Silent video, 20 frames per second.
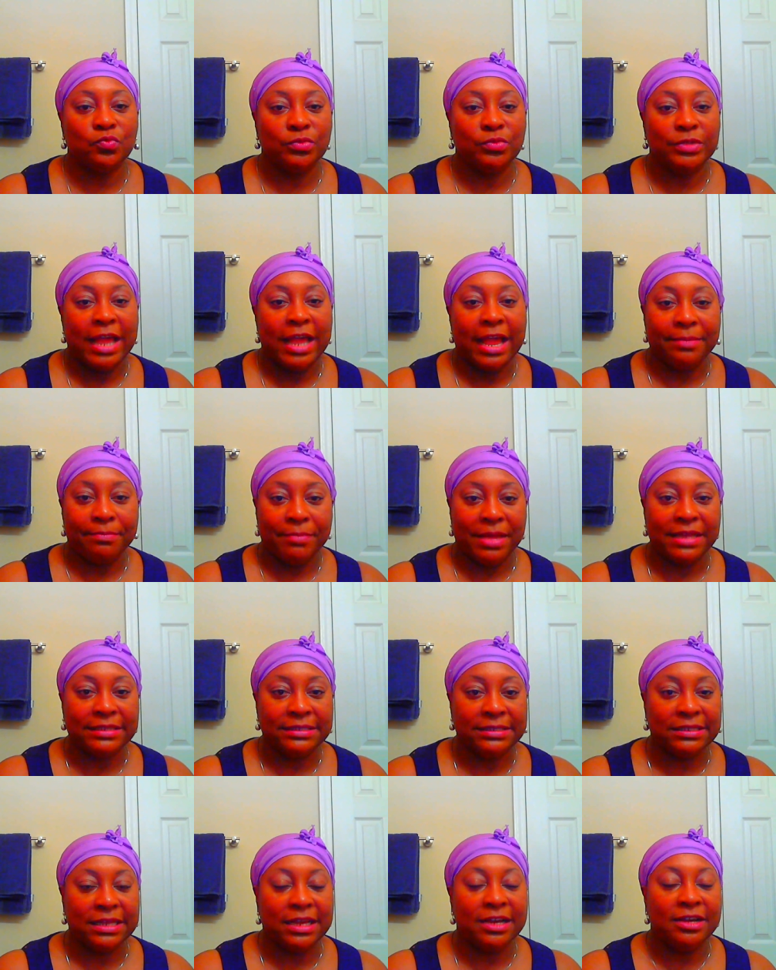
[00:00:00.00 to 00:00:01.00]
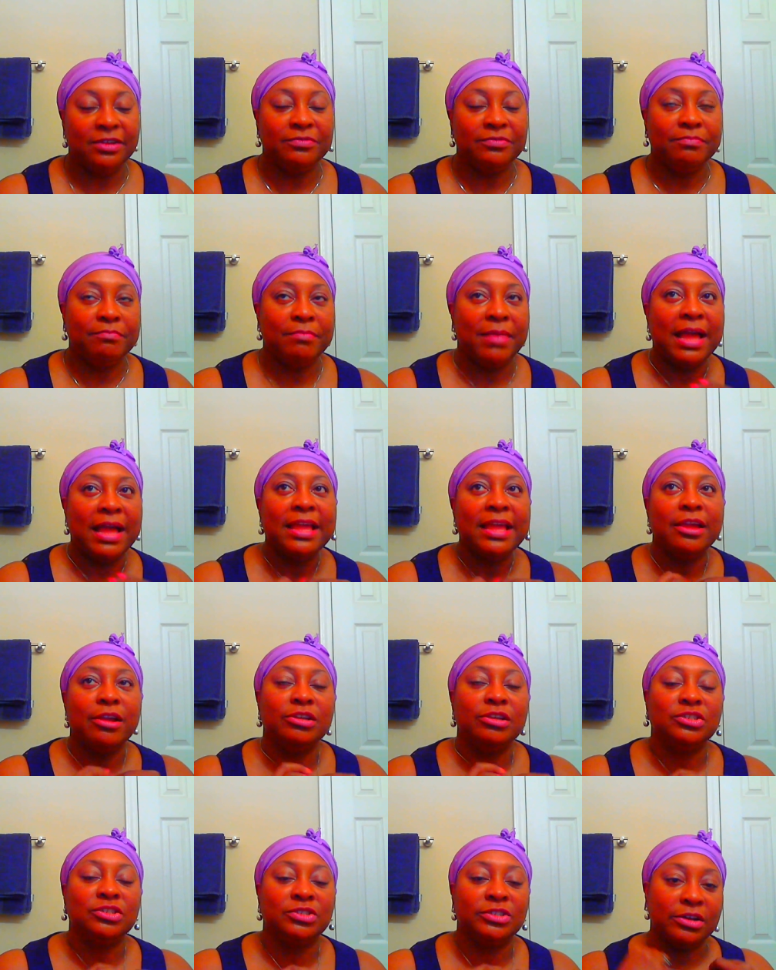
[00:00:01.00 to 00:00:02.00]
like myself, my
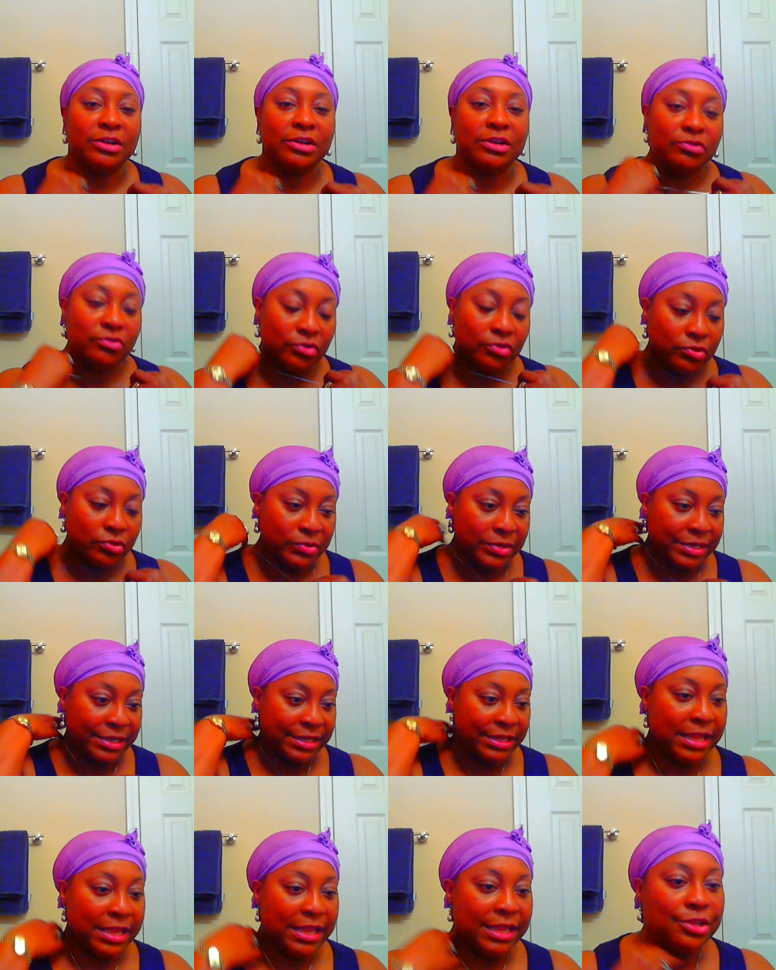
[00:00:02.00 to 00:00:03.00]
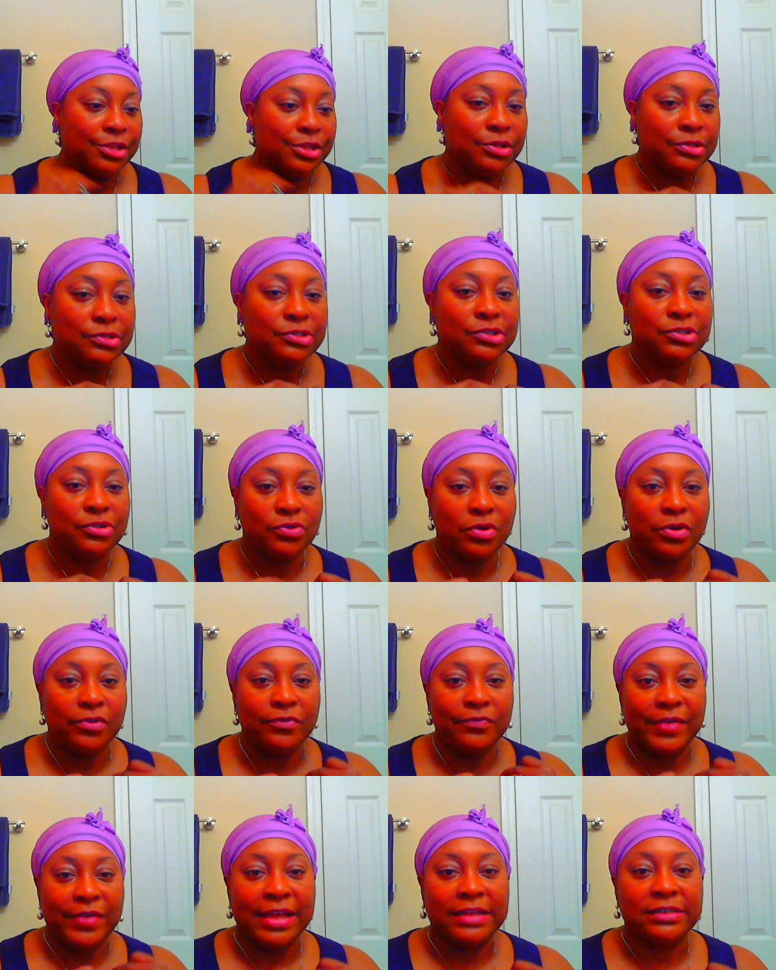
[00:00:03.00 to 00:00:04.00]
hair is slow growing. It used to grow
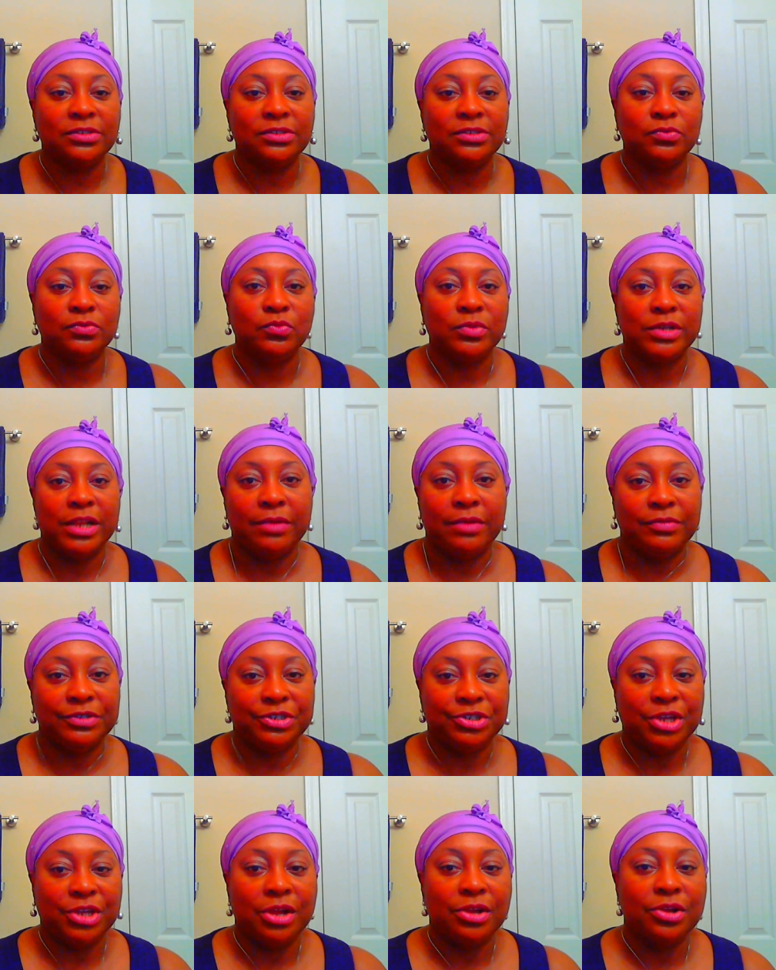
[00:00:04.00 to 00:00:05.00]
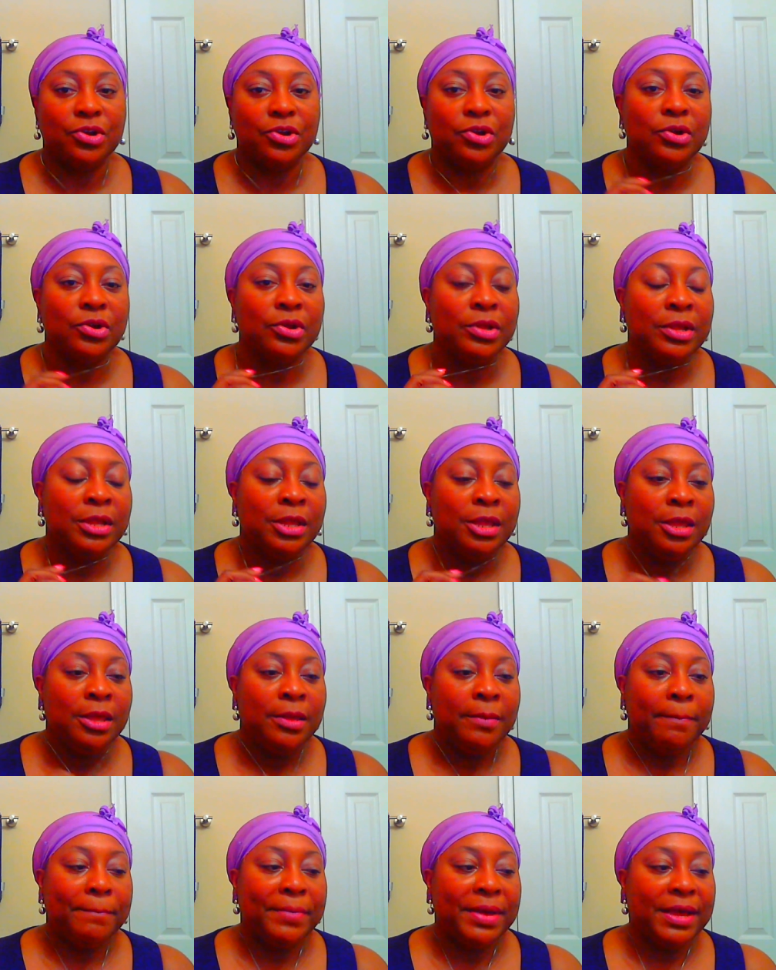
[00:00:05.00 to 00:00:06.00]
faster when I was younger,
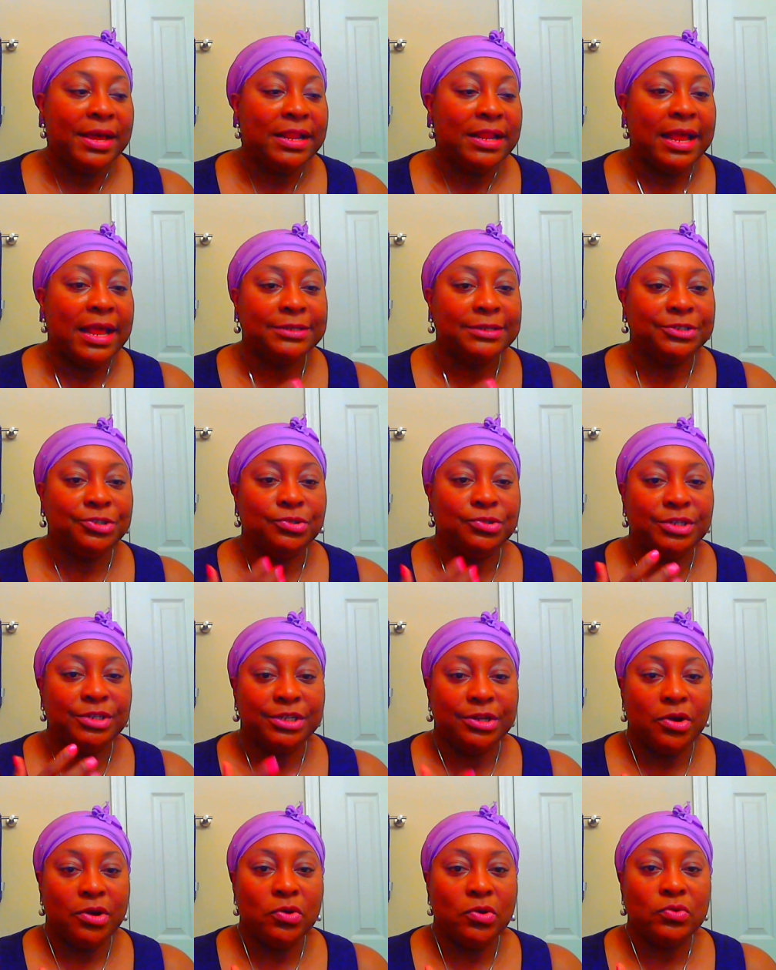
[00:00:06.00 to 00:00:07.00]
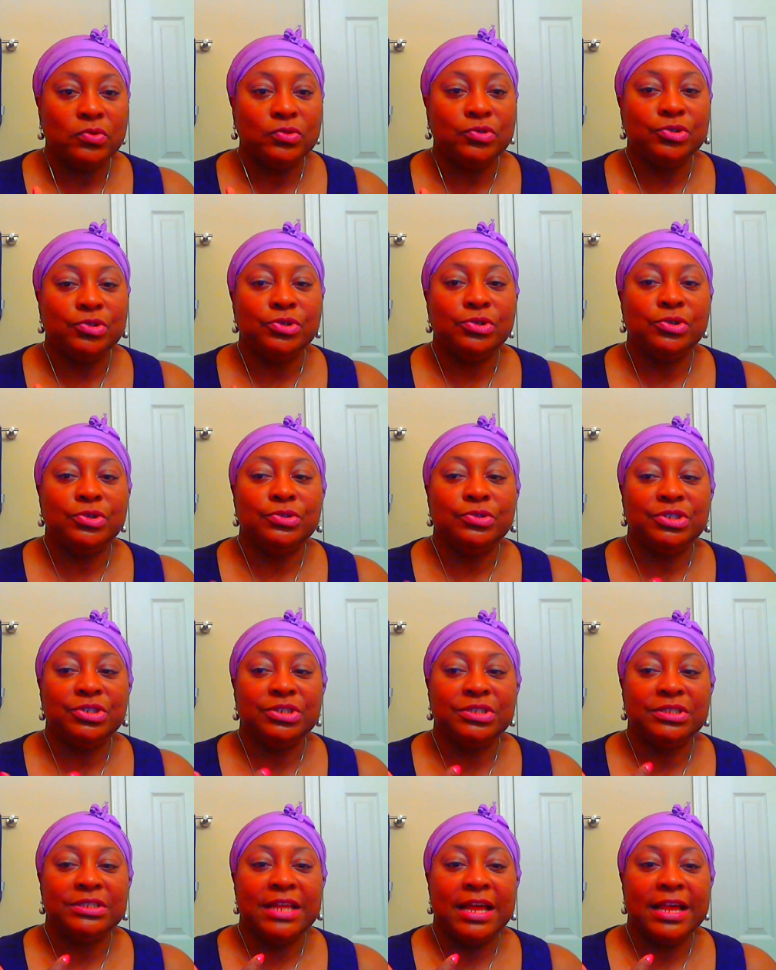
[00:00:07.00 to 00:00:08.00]
but as you get older,
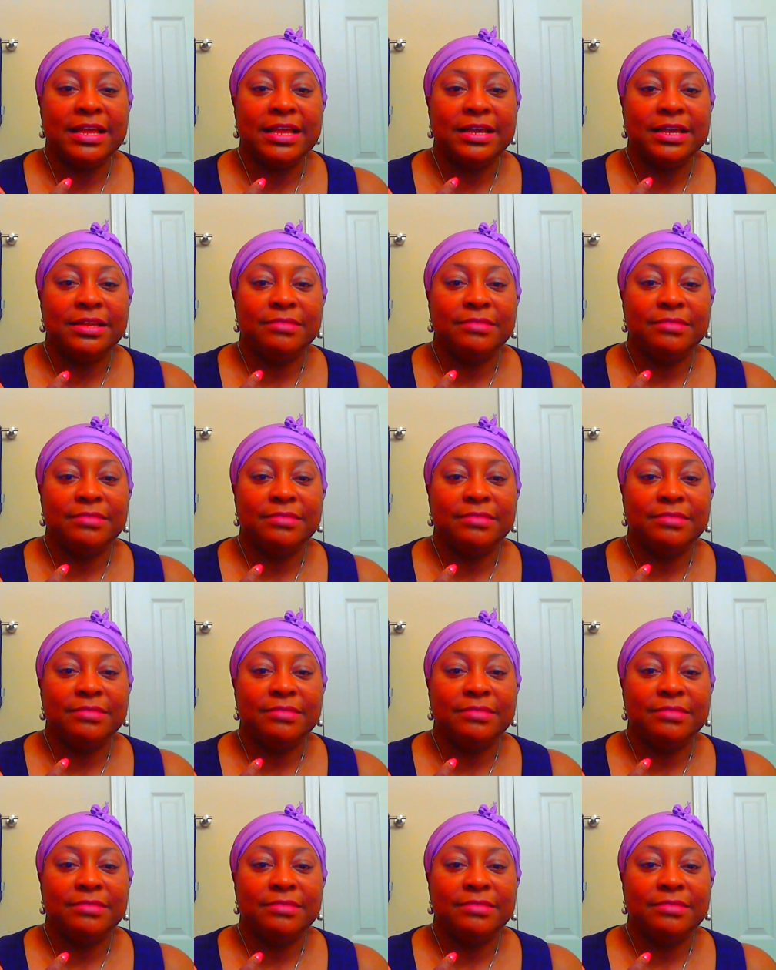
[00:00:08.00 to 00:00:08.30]
just like,